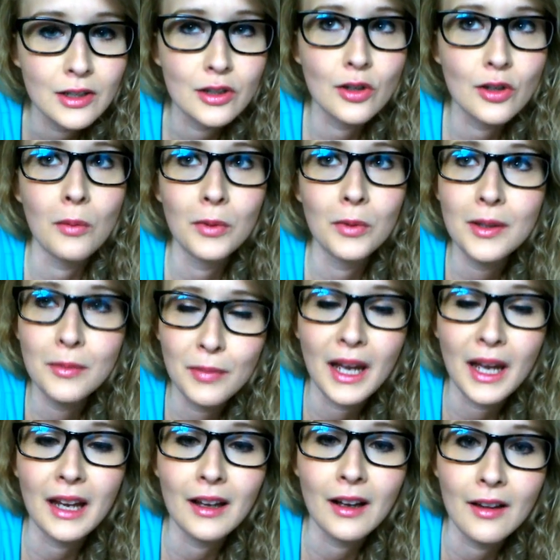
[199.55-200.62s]
So I'm really
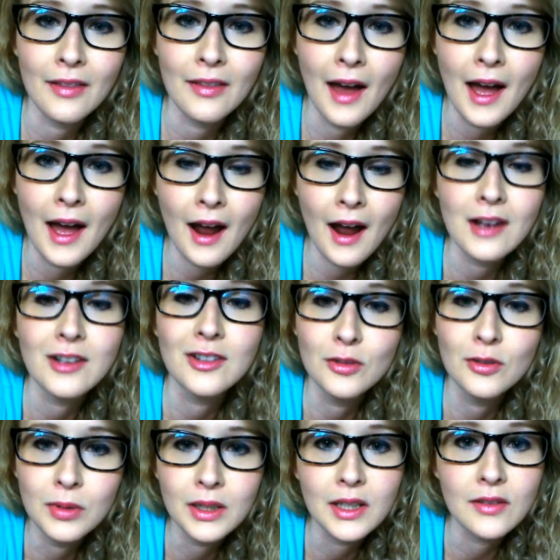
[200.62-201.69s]
banking on that. I
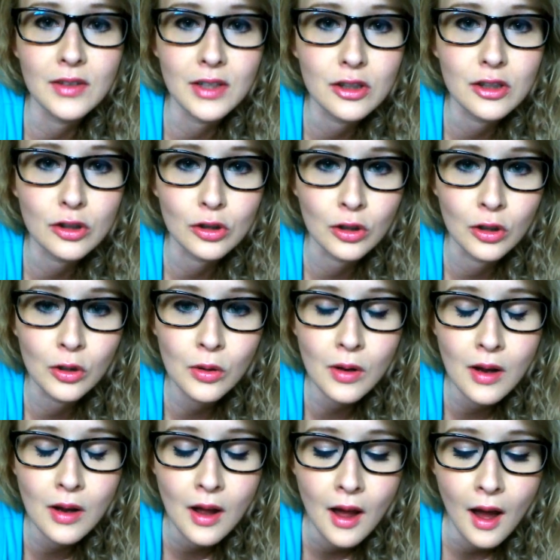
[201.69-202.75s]
do believe it's true.
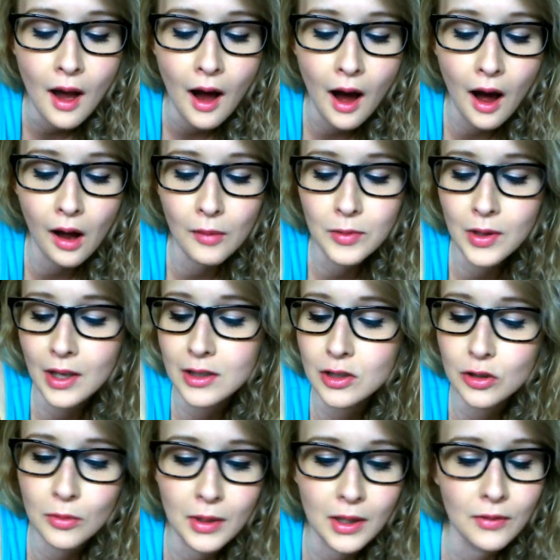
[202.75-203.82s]
Um, you get
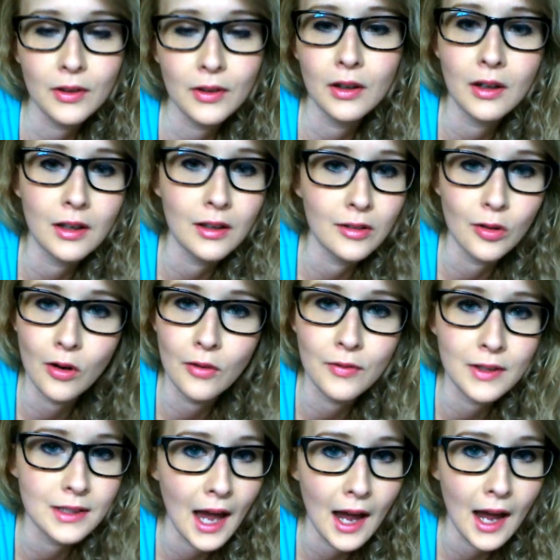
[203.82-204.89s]
so many feel good
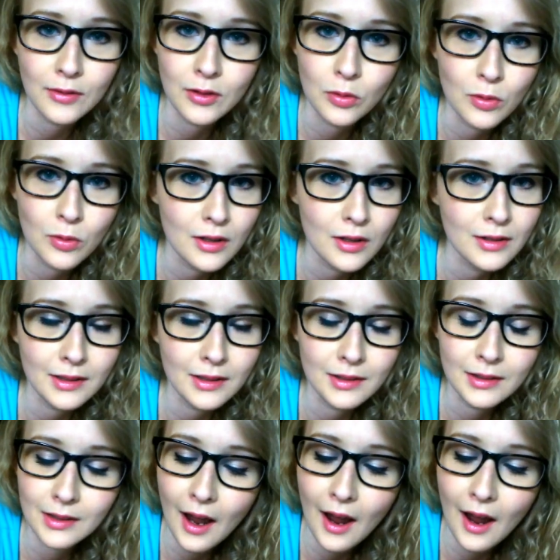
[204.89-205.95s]
endorphins afterwards,
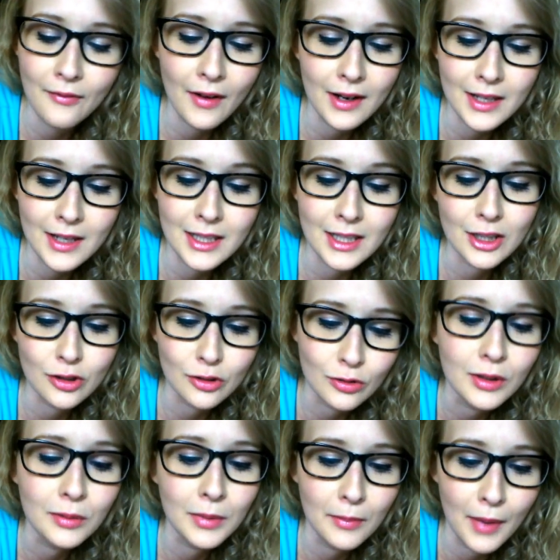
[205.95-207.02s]
and I find it's
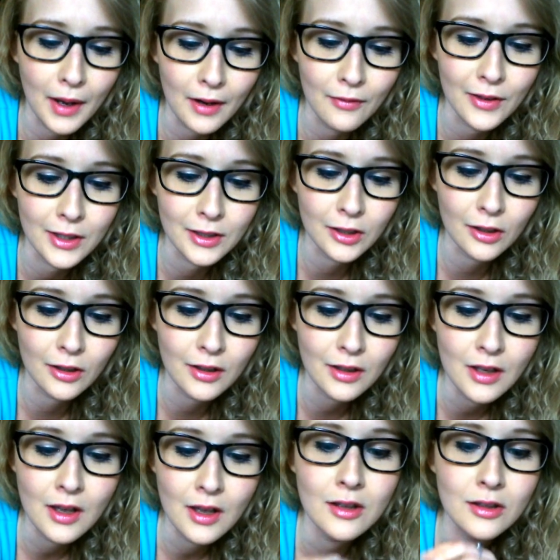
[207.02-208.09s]
extremely beneficial.
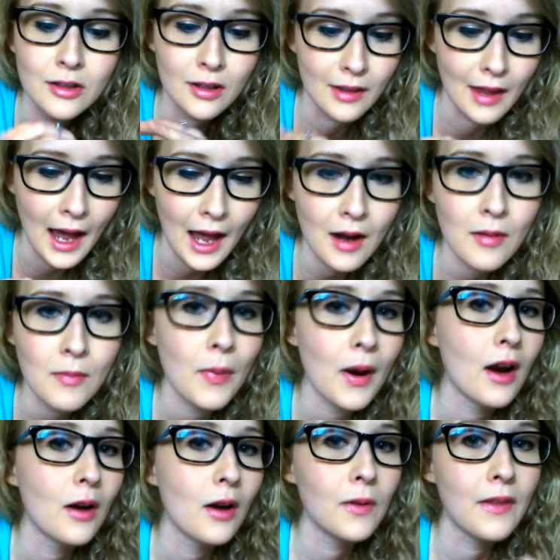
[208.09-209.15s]
So, that
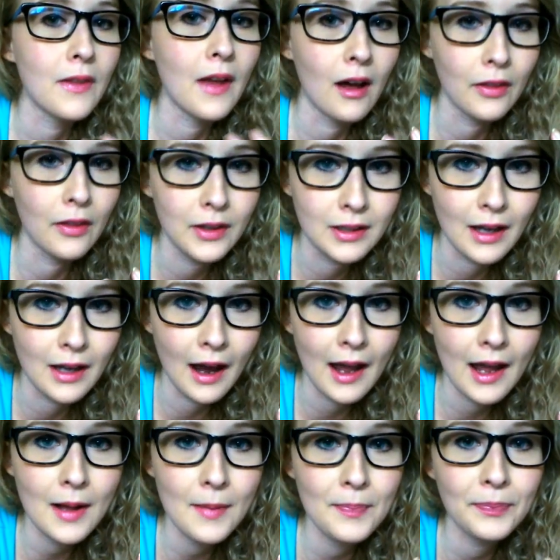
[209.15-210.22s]
paired with the healthy
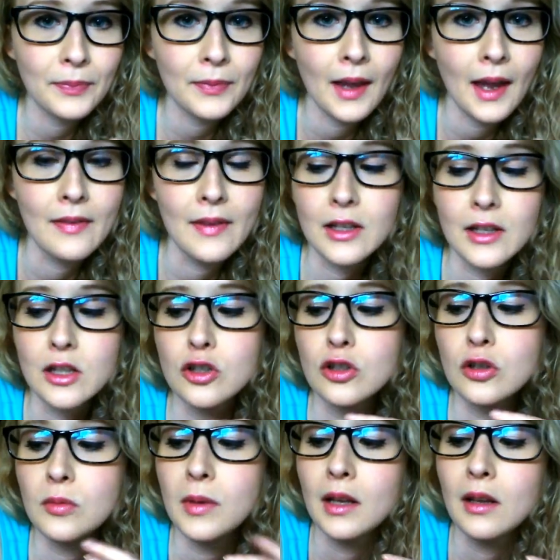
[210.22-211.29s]
diet, and then
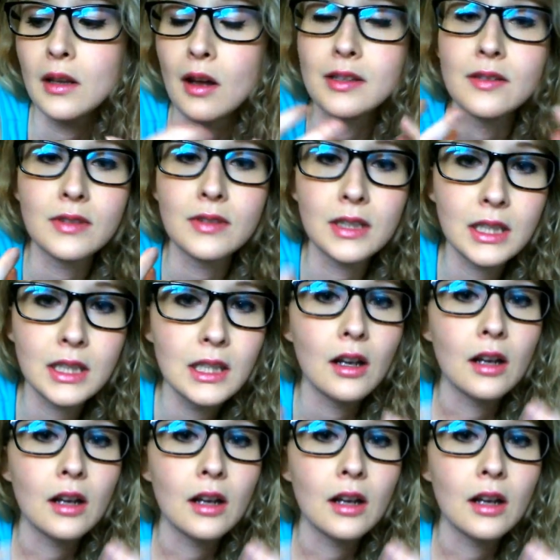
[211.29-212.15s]
consuming lots of tea,